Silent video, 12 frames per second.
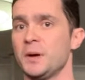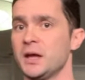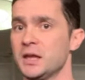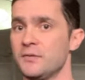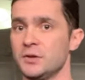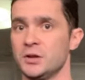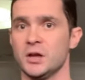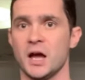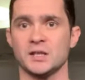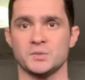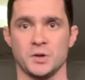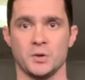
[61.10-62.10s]
by giving you
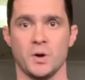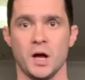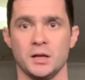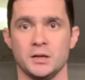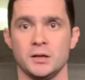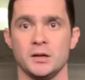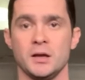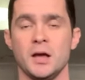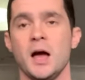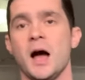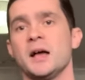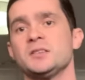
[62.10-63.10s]
guys what you want,
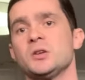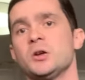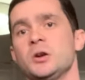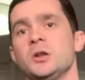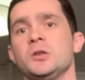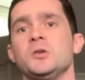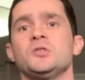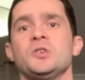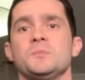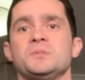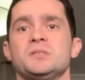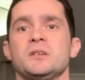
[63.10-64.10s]
I started a
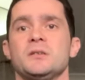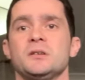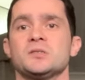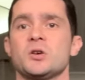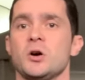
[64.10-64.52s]
YouTube series